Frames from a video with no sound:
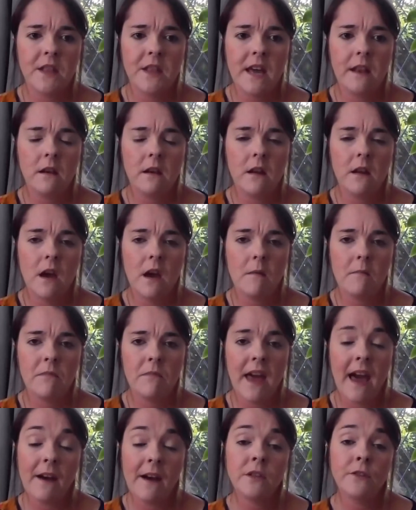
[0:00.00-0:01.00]
then
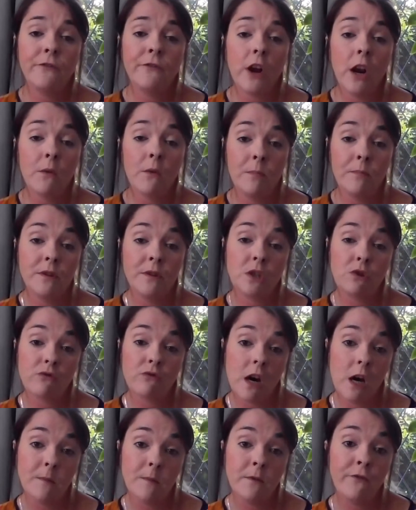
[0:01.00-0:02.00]
they have to follow a
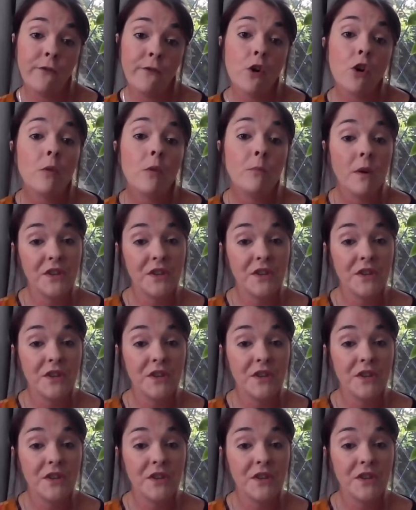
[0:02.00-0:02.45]
prescribed form,